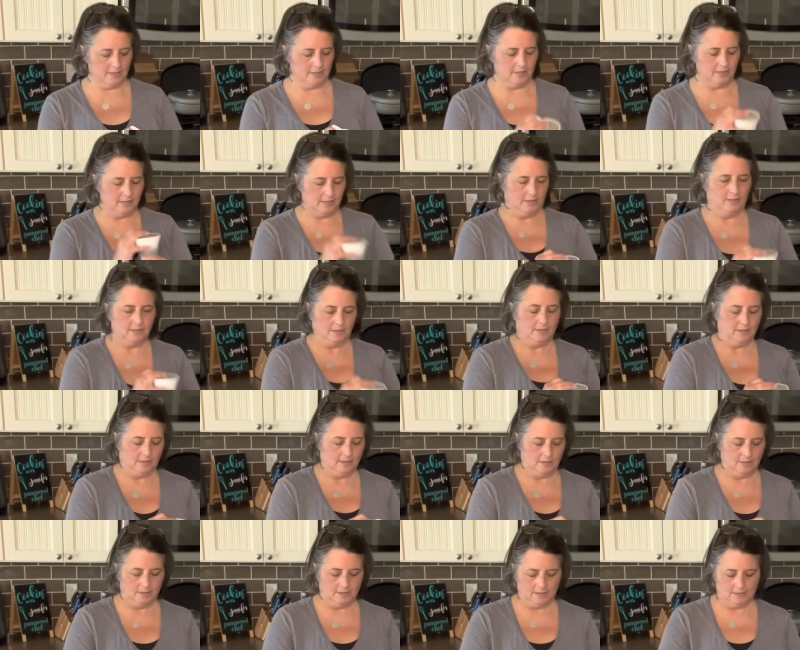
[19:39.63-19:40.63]

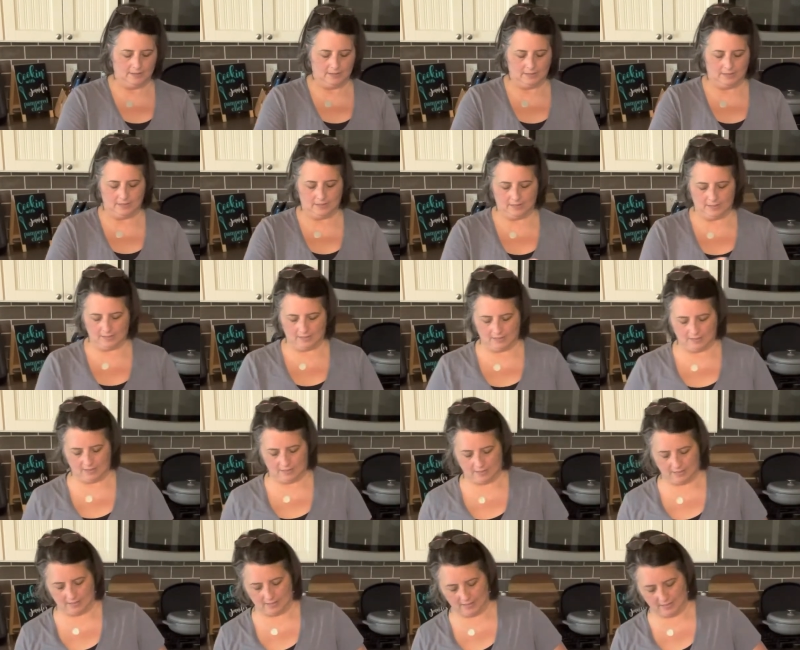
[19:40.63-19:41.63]

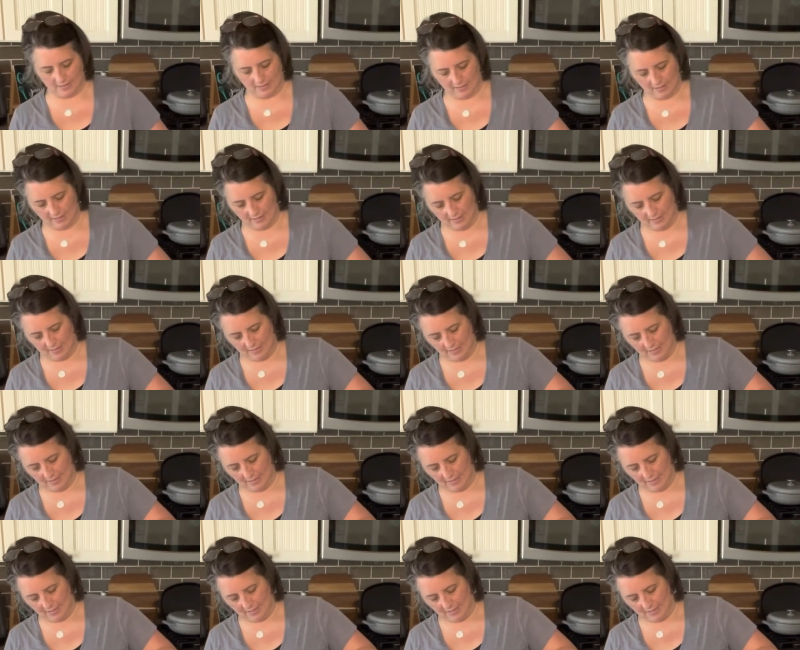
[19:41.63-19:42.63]

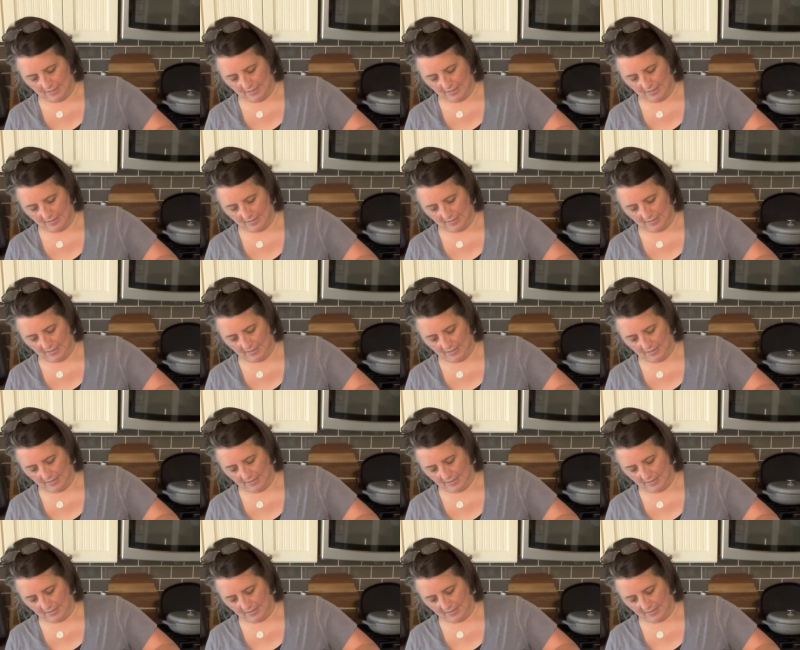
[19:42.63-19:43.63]
Nobody speaks.